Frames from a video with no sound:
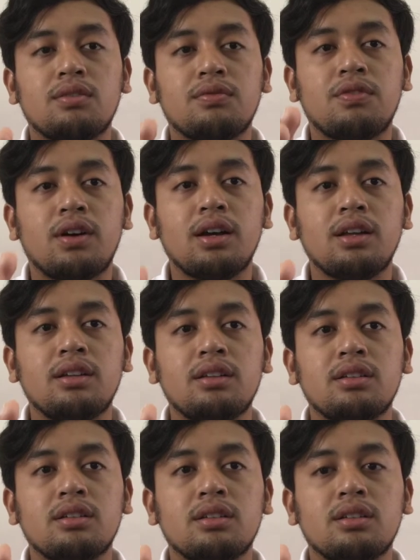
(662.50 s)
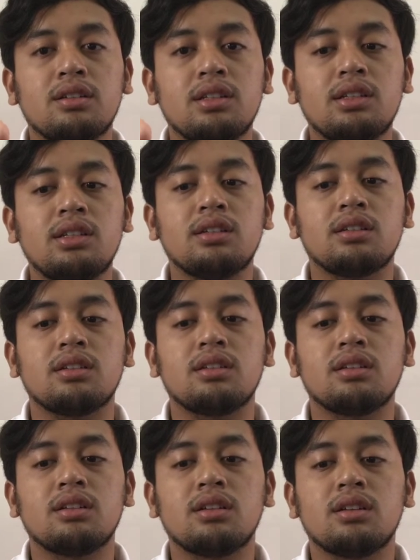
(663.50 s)
file return
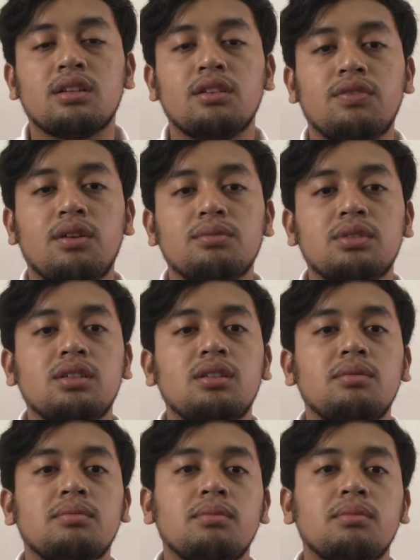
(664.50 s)
the Form C